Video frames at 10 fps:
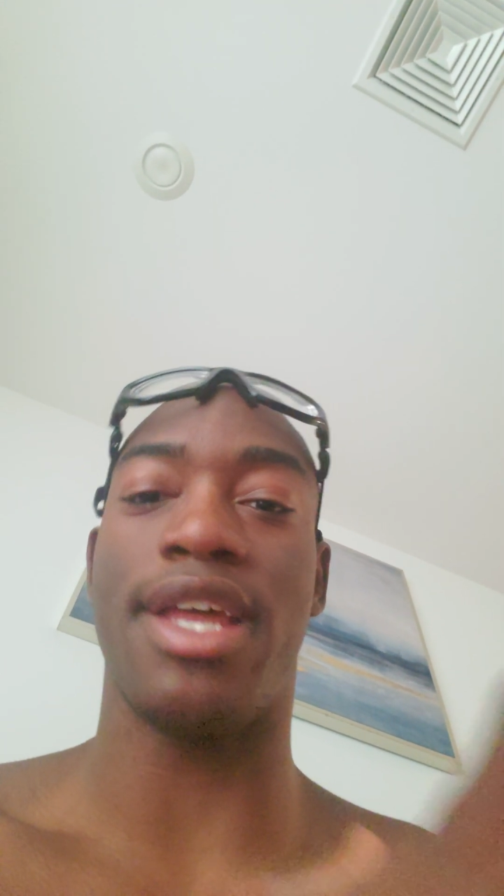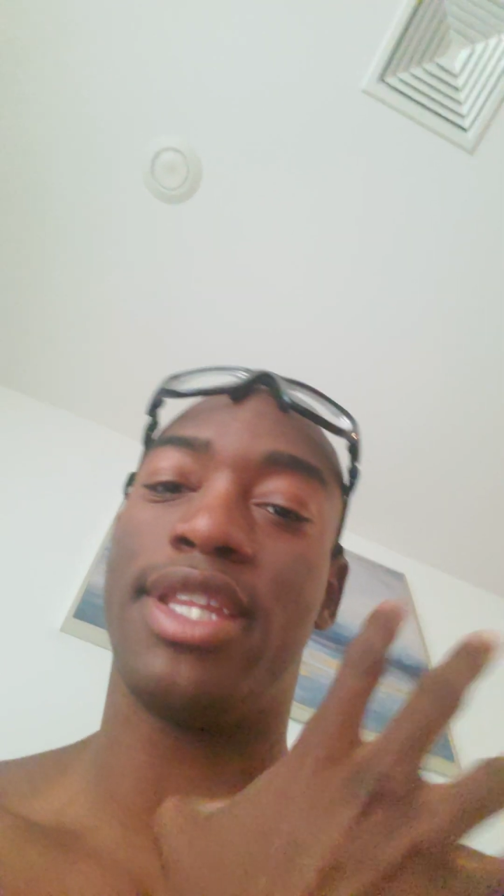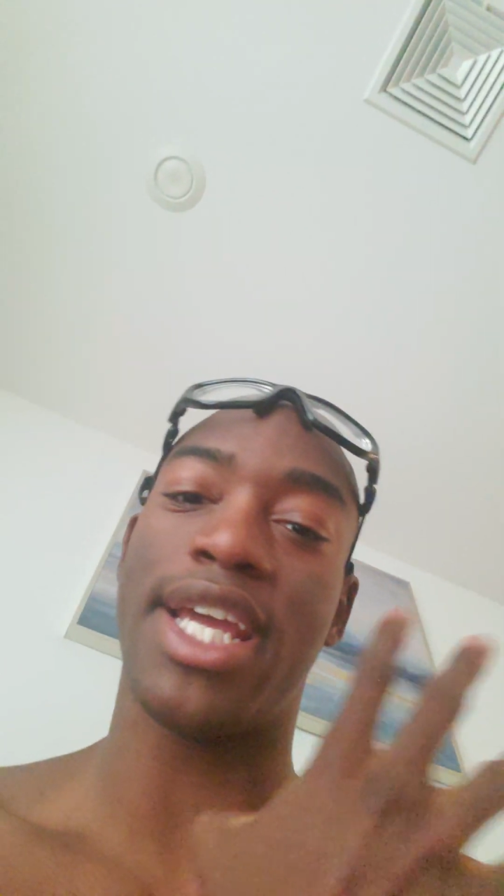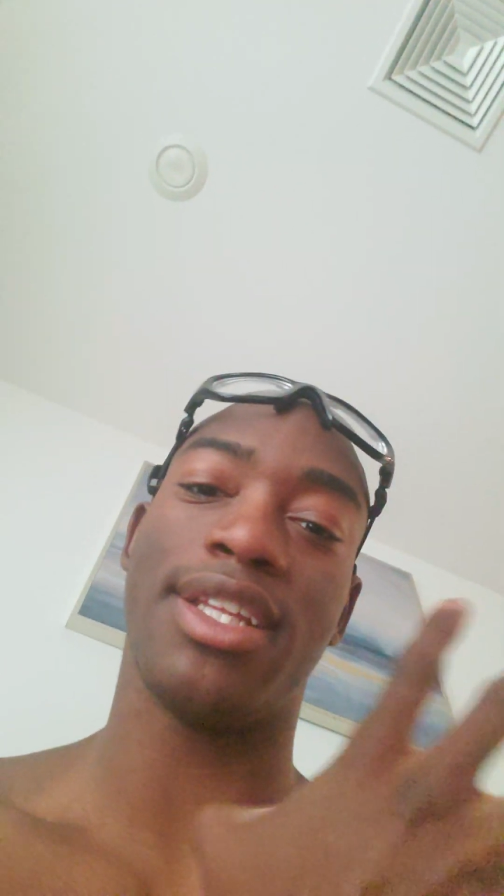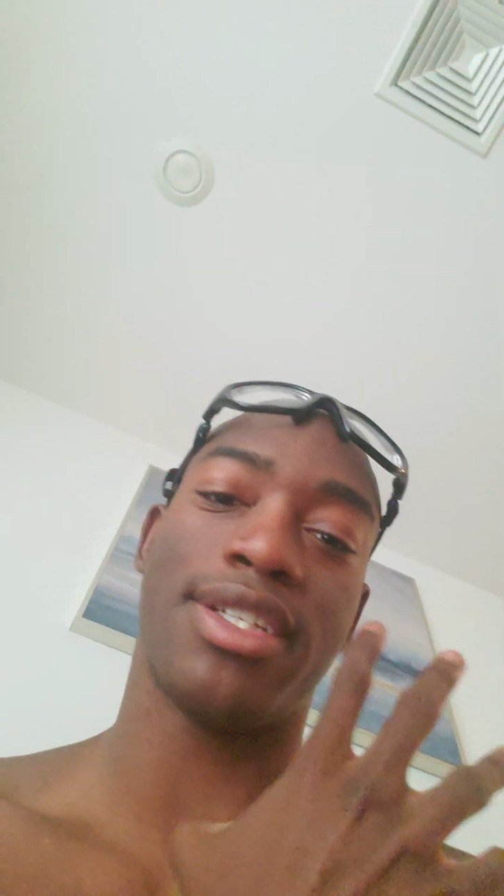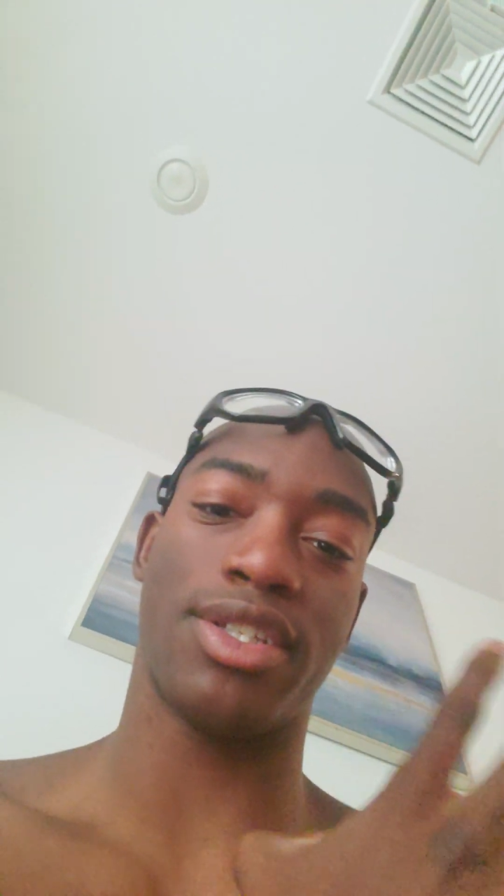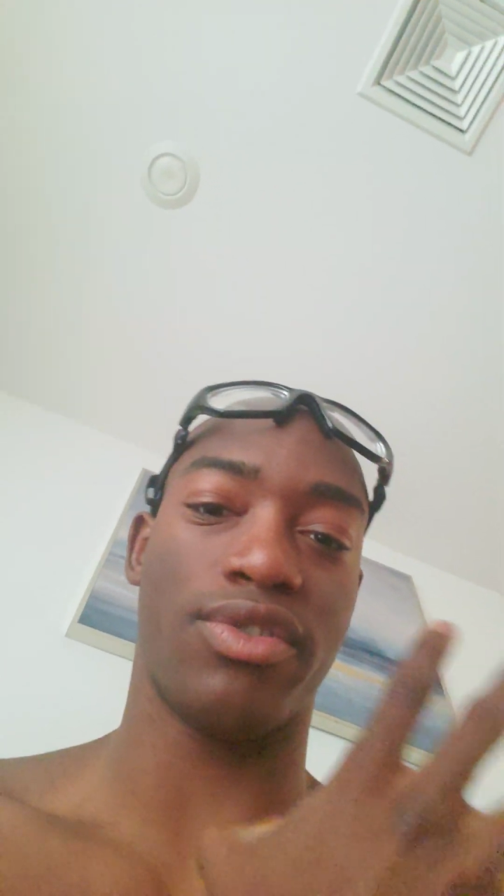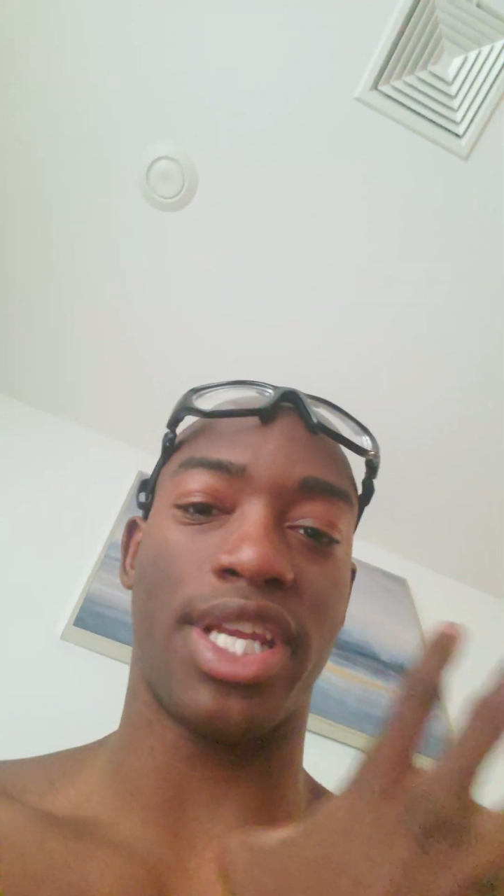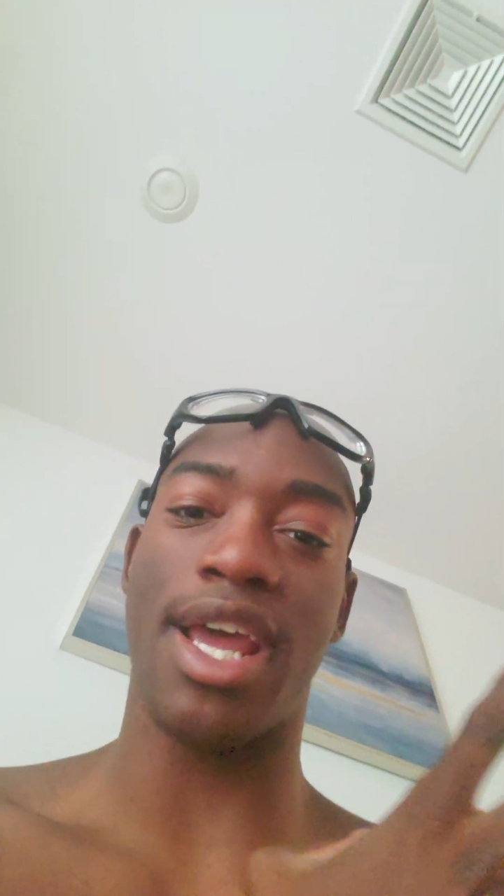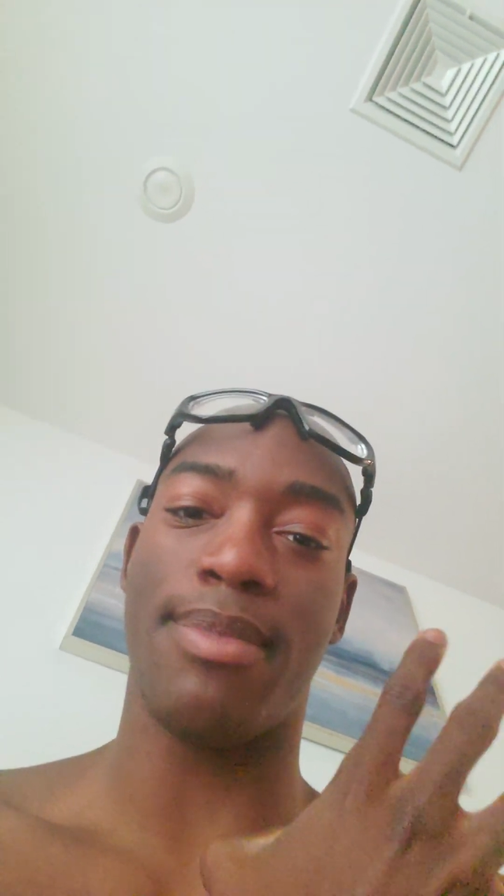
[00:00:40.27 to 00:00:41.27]
and they listen
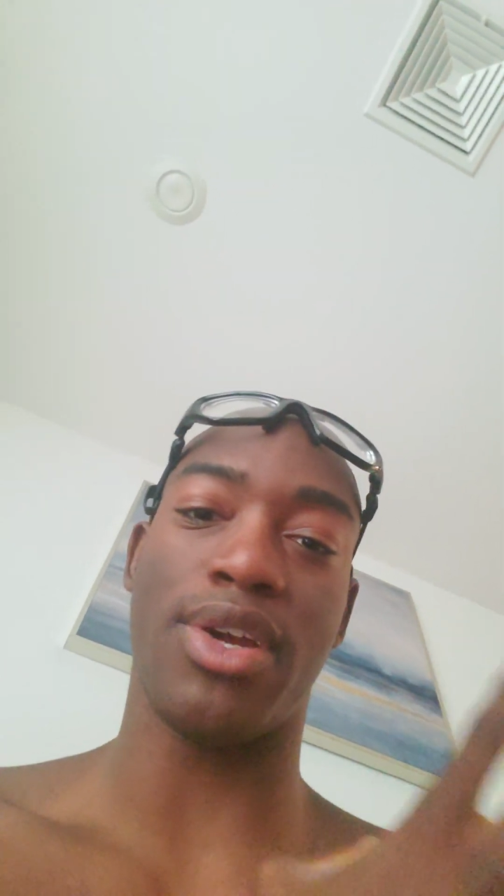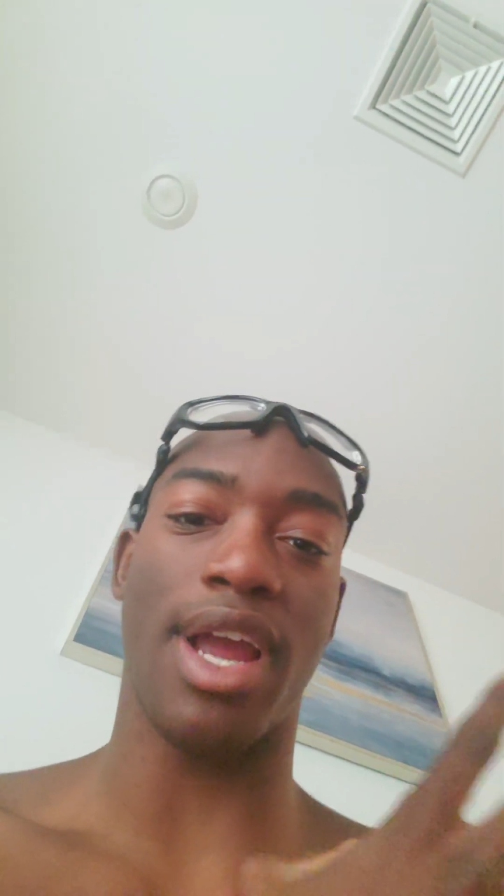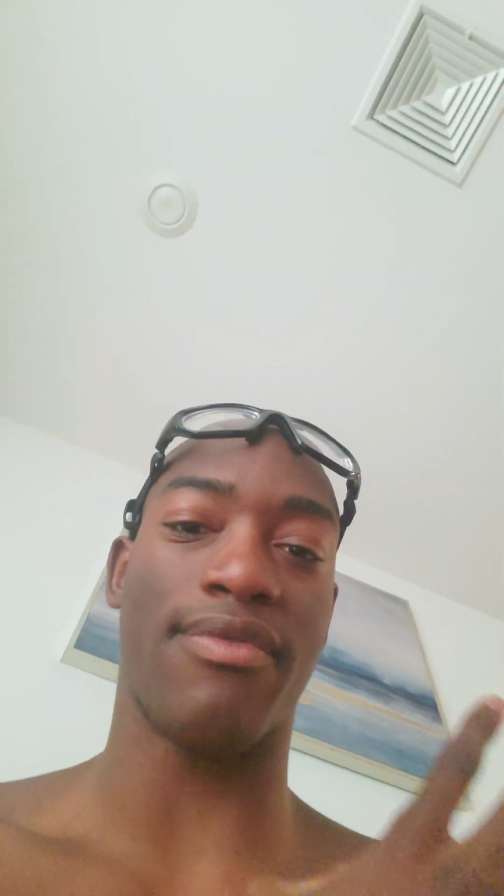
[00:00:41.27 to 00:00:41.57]
to damn near